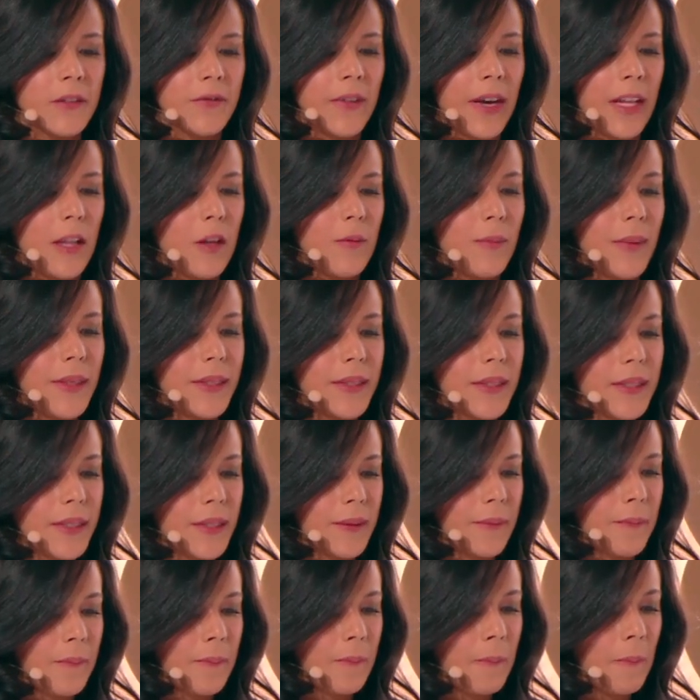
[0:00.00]
development.
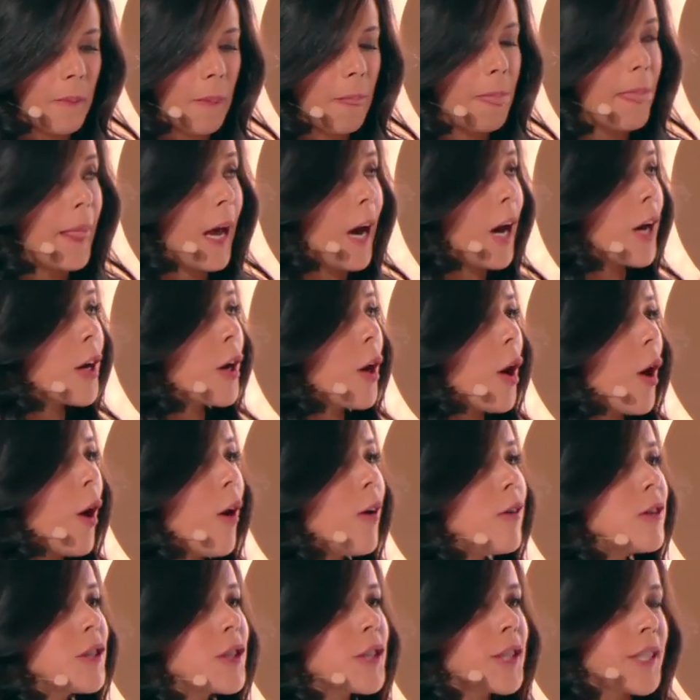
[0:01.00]
Our
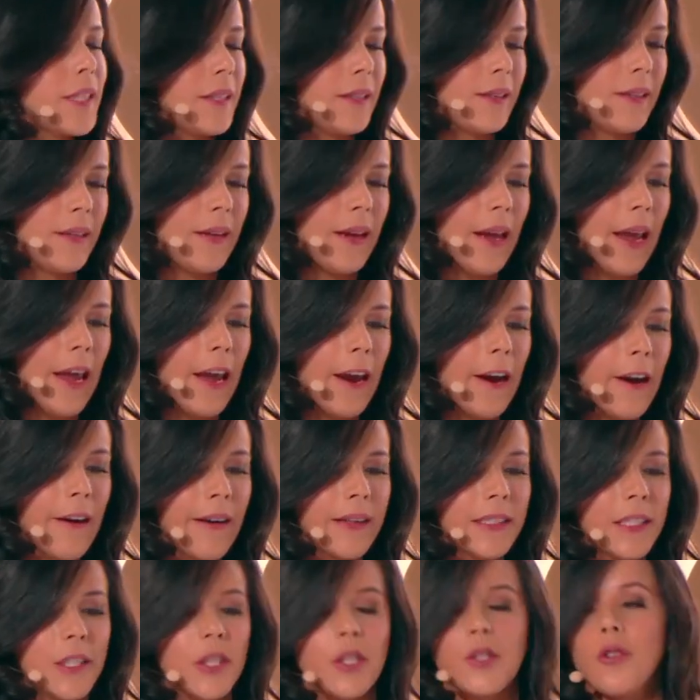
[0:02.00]
ocean, air,
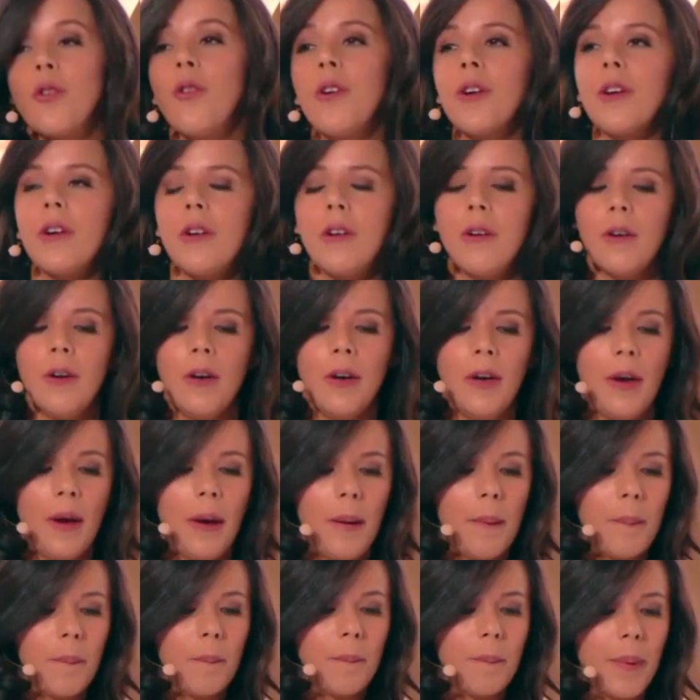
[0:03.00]
and soil
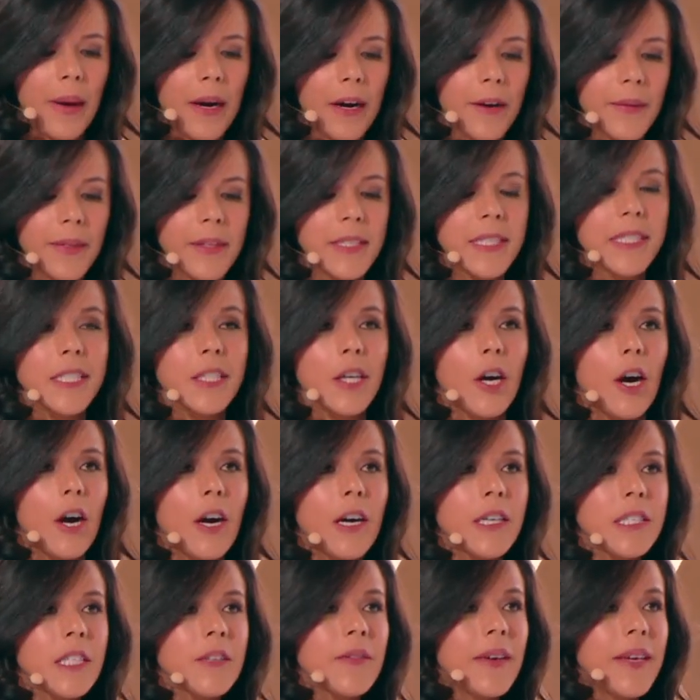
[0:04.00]
bear the
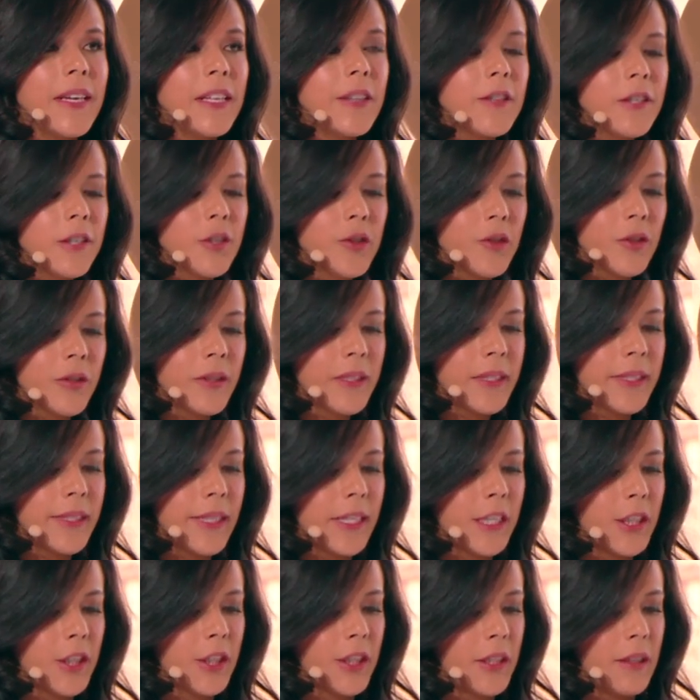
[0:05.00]
scars of
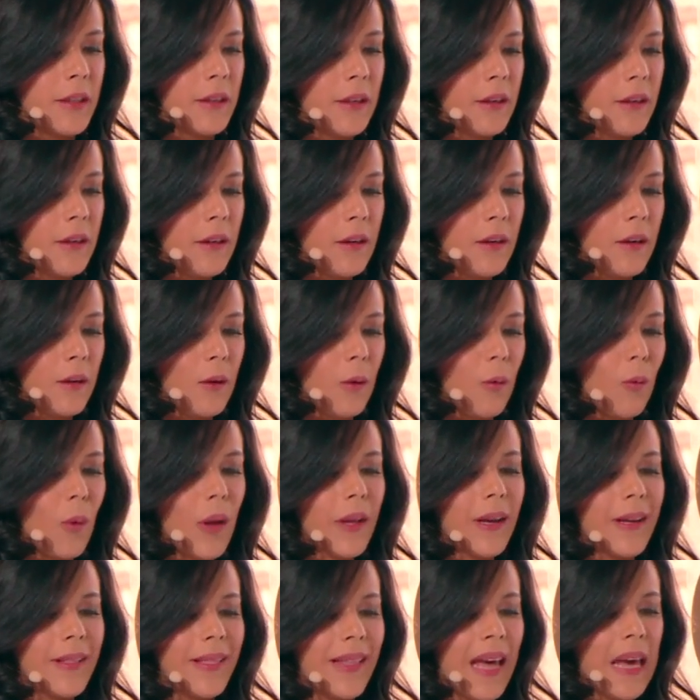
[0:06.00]
industrialization,
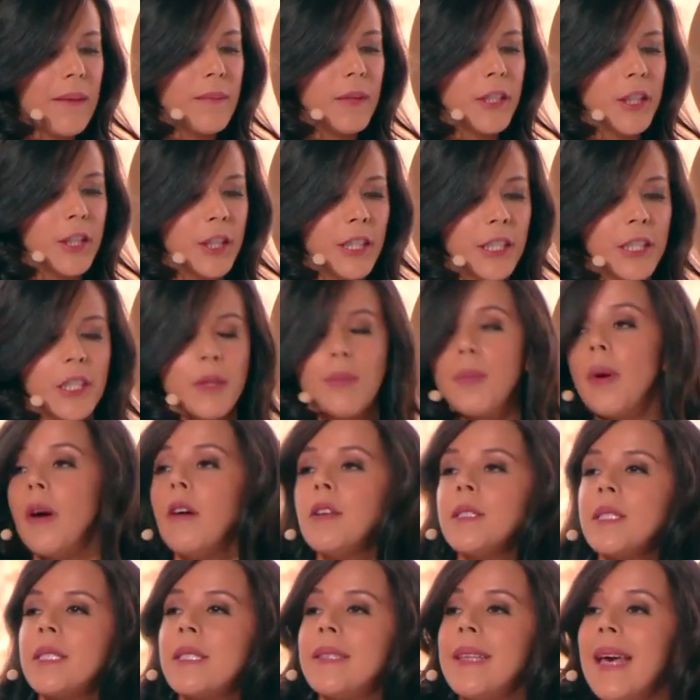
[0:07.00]
while climate change
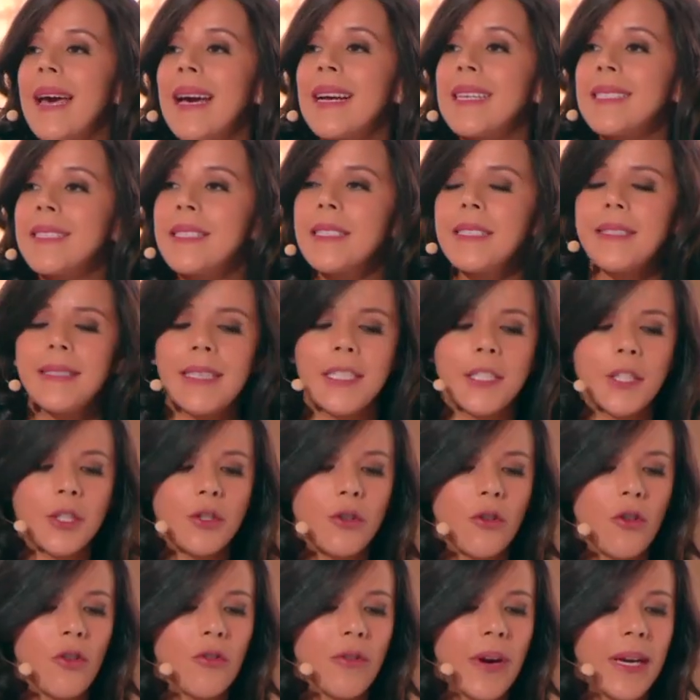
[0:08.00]
poses an
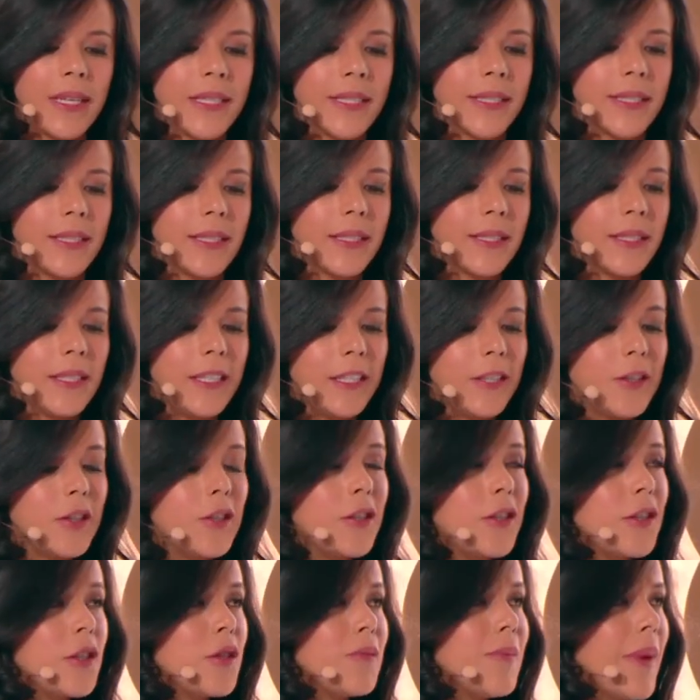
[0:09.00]
existential crisis
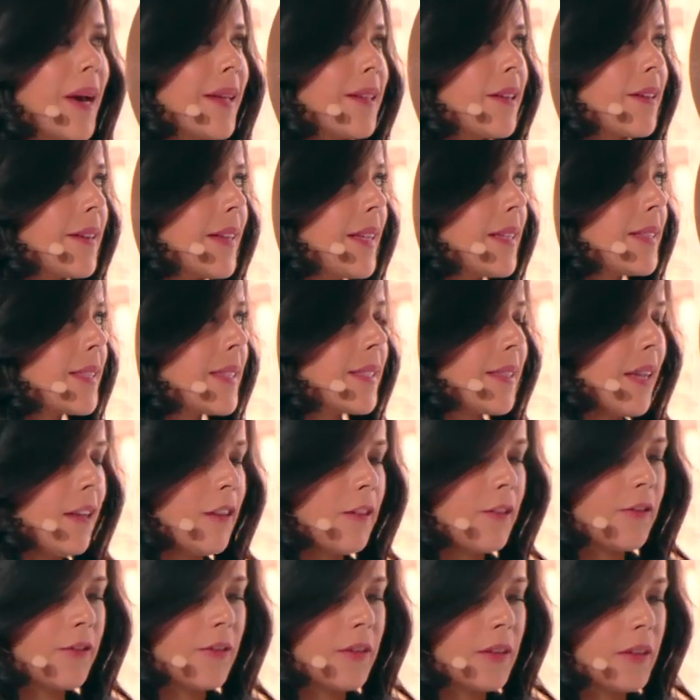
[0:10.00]
to humanity
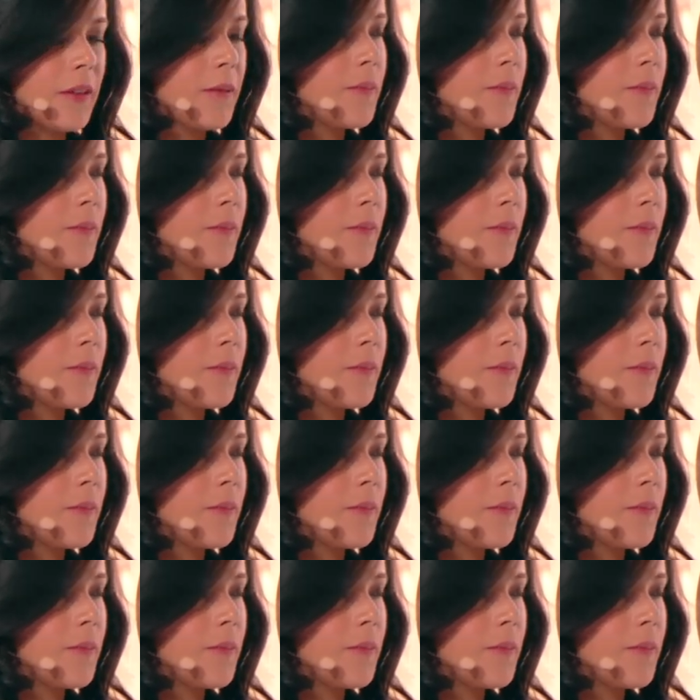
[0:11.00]
itself.